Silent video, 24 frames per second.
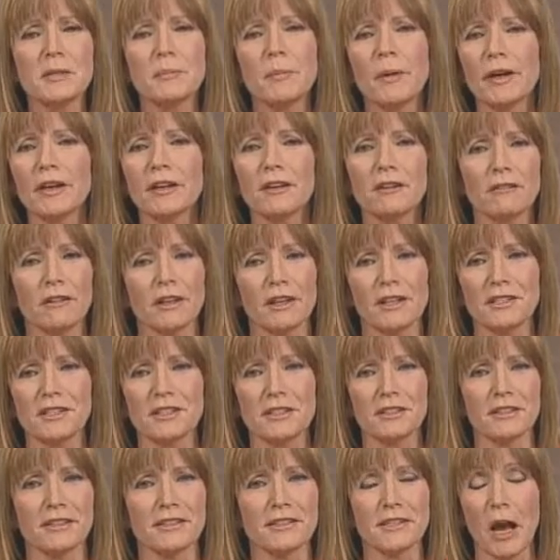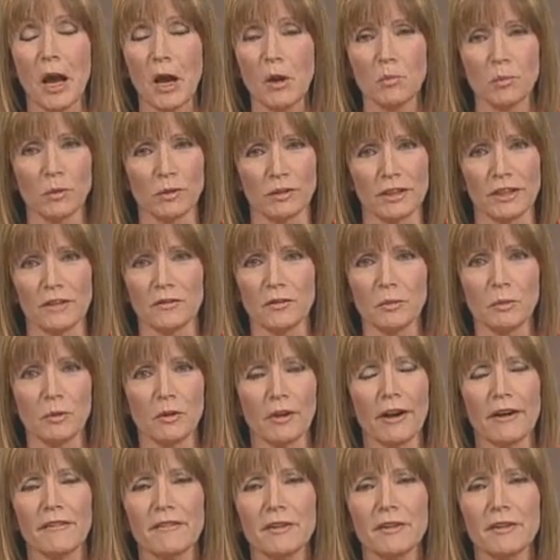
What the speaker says: the speculation is unbelievable.